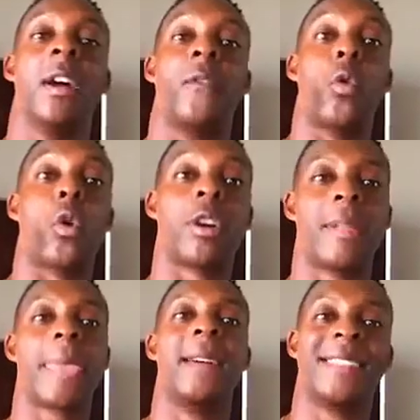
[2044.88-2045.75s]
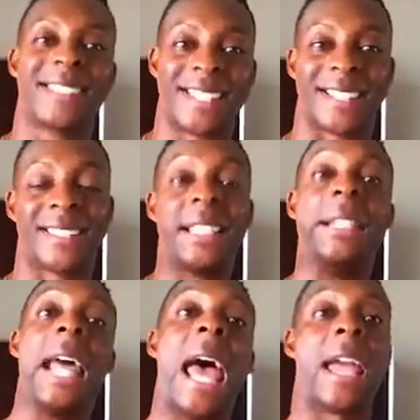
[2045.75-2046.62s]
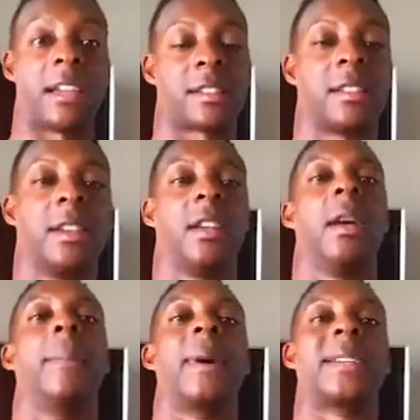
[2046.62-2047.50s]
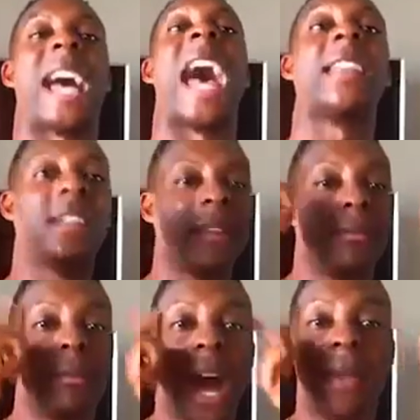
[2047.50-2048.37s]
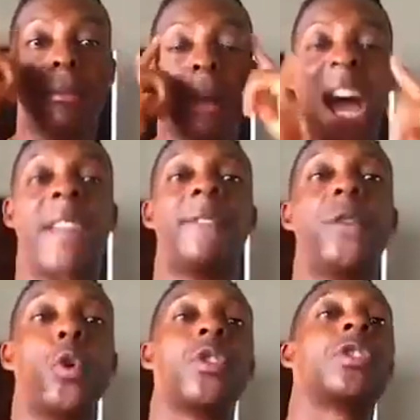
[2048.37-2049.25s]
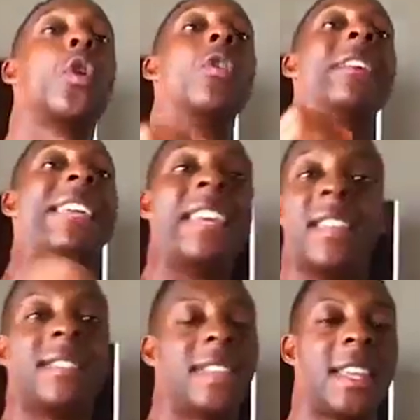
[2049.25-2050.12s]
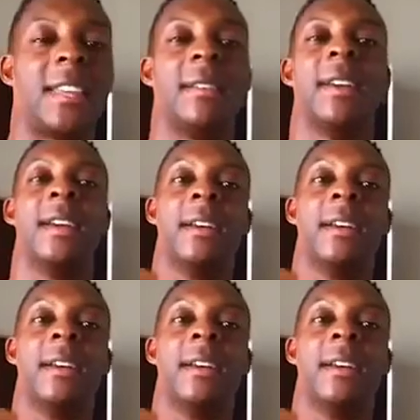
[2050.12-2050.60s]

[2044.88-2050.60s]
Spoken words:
for 60 days because I didn't need my mind focused on anything.